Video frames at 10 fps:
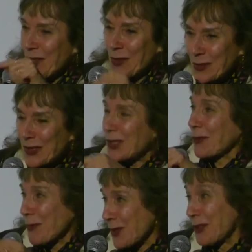Your
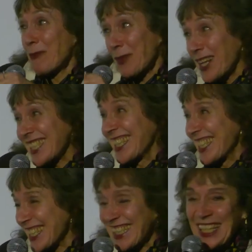description of
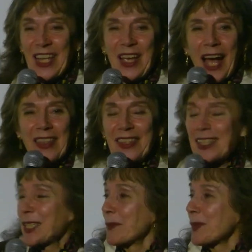process, I
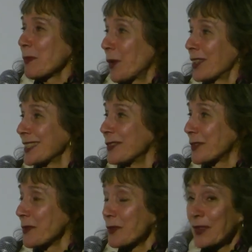think, comes partly
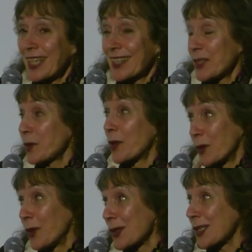from the fact that you
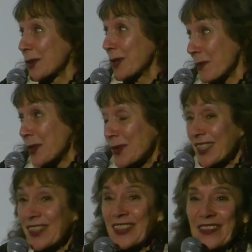are also a
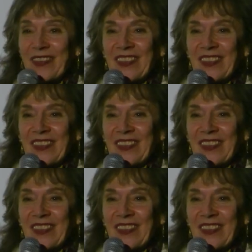musician.